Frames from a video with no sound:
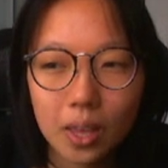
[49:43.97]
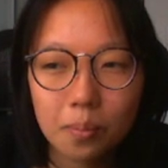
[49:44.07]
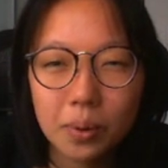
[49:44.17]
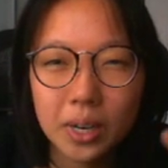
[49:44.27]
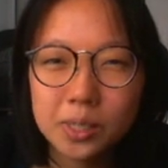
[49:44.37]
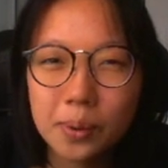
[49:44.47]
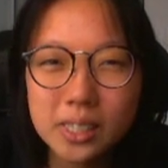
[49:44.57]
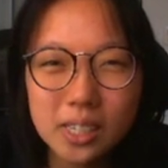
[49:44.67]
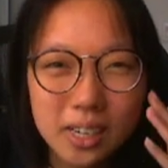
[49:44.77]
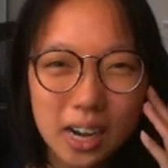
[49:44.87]
But it depends
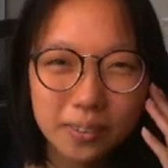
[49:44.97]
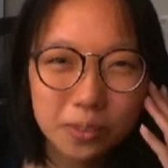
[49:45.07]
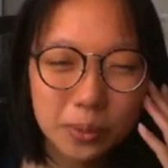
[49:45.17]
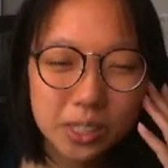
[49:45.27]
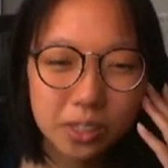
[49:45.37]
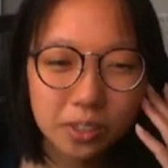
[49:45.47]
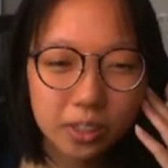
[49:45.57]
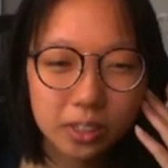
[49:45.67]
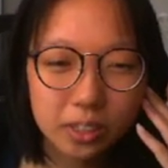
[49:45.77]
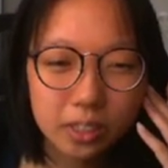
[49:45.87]
on kind of the
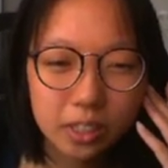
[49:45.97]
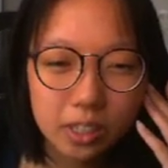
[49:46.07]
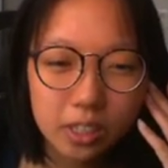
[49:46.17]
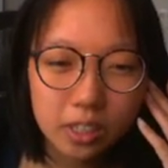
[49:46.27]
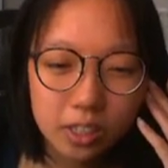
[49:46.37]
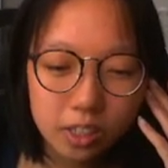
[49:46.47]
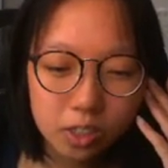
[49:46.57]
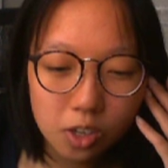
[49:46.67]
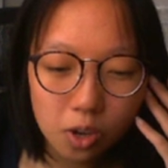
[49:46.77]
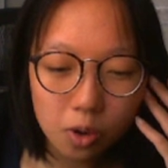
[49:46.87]
material.
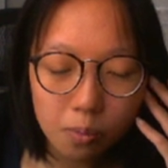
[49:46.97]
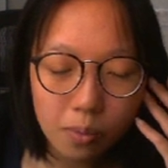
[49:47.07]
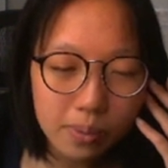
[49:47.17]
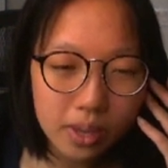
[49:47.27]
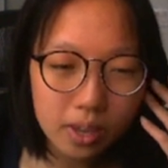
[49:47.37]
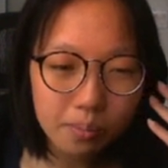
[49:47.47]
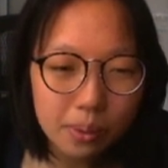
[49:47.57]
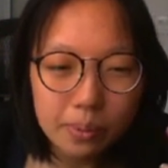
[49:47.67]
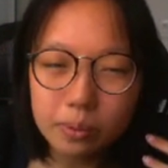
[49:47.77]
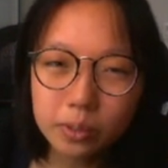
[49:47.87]
So maybe
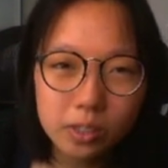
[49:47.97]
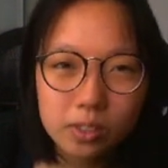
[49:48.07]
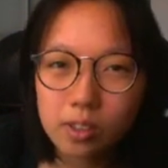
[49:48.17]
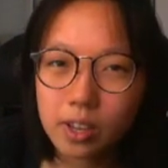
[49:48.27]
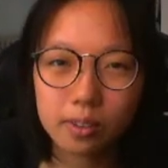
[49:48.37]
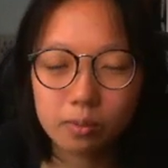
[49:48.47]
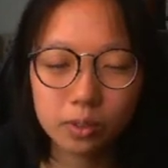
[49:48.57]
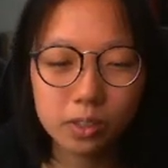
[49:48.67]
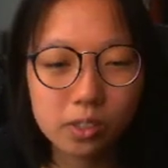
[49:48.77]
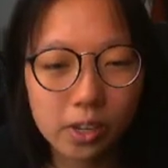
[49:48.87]
we'll just look
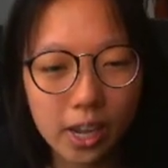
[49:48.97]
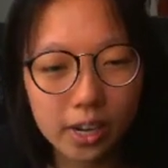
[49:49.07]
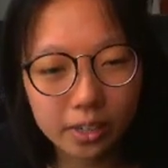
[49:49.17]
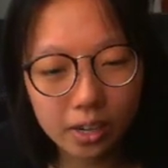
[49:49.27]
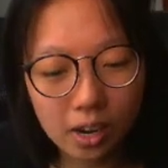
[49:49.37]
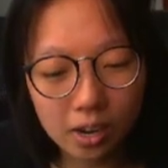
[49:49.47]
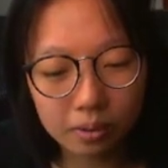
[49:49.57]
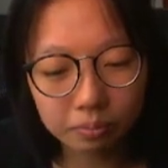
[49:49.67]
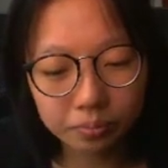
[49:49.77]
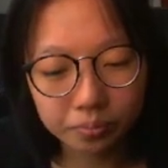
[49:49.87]
at it.
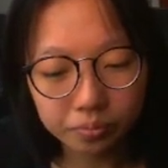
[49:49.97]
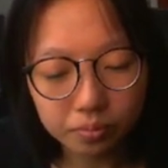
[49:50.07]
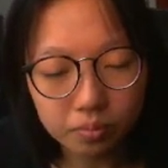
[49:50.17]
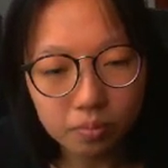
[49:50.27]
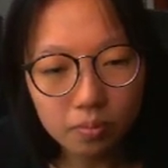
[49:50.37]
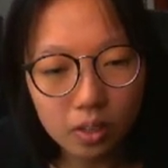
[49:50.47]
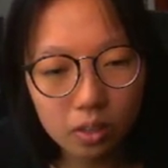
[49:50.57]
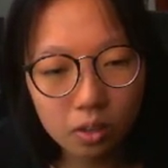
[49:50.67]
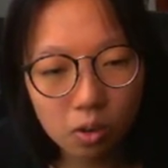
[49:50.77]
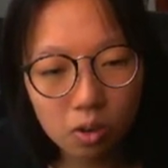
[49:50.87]

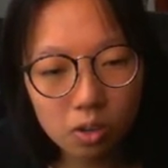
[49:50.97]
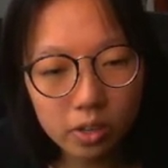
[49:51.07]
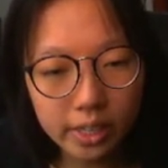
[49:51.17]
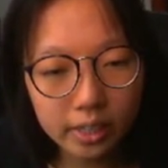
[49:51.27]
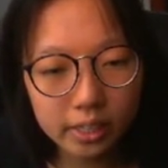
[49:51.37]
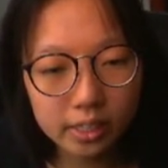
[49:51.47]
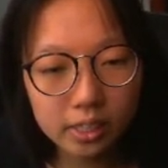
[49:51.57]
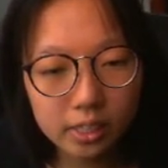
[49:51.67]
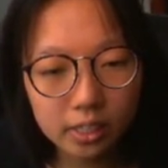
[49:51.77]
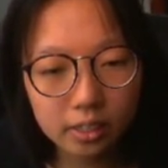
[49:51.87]
The hole in the
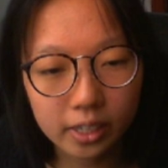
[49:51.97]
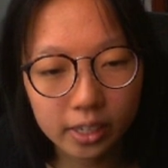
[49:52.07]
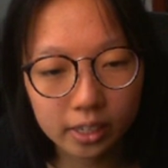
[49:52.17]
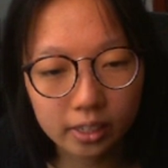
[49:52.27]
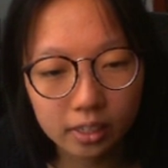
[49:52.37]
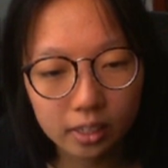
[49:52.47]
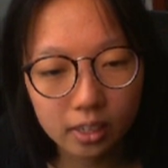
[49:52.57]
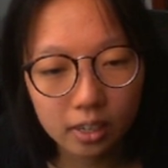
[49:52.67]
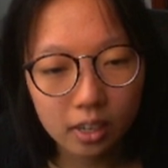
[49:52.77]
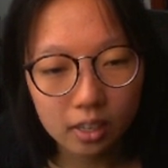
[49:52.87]
ceiling
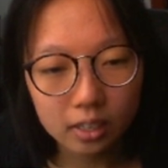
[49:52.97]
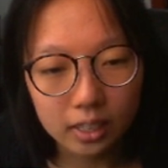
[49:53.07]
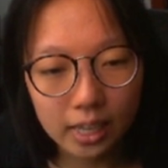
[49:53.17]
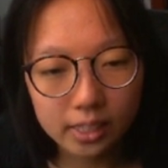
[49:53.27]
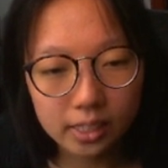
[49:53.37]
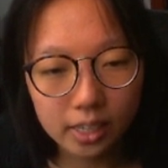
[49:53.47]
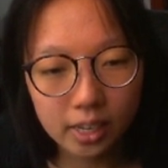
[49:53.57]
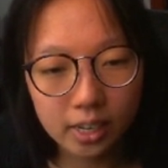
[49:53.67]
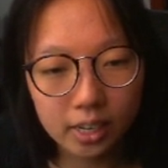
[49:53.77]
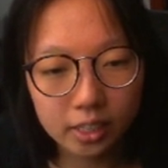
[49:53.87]
lets
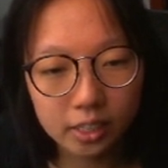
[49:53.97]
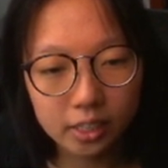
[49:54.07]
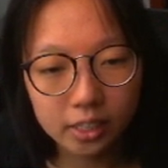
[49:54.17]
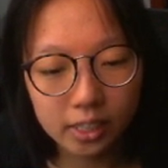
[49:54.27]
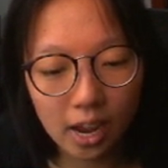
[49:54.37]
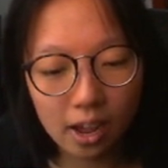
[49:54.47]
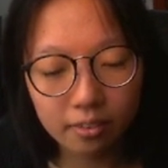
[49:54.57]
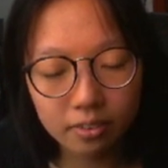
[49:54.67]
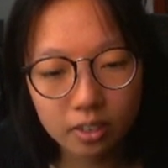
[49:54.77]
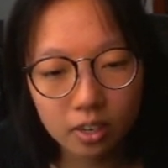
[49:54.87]
in a
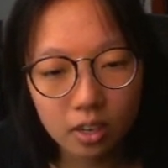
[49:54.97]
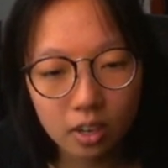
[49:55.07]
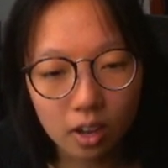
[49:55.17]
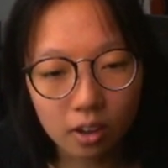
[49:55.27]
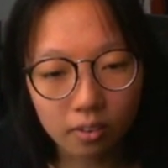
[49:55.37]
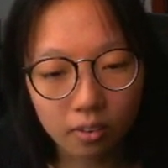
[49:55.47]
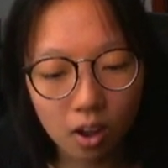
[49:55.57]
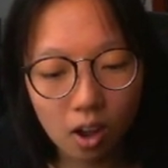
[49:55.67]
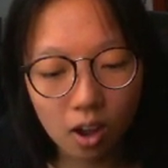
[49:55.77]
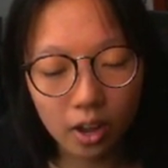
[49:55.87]
shaft of
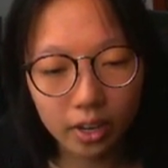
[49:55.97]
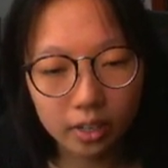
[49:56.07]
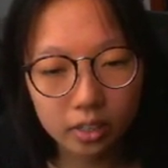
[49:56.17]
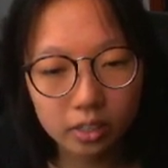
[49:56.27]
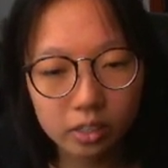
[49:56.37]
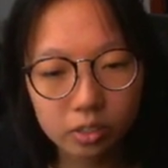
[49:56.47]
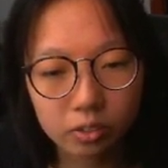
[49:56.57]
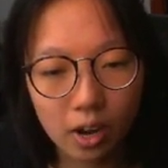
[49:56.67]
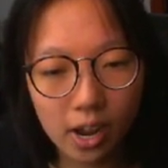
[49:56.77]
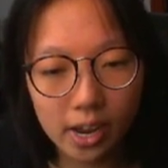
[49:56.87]
hot,
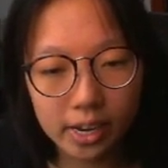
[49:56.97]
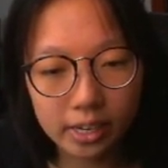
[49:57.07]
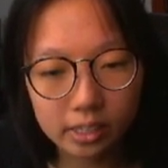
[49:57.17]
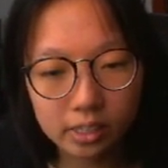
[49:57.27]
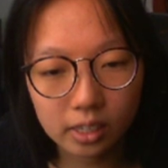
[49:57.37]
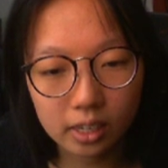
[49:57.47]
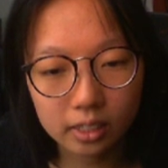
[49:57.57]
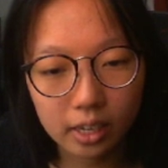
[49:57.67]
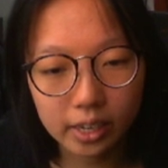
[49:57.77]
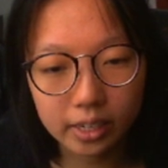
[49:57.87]
dry
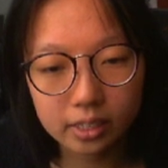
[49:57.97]
sunlight.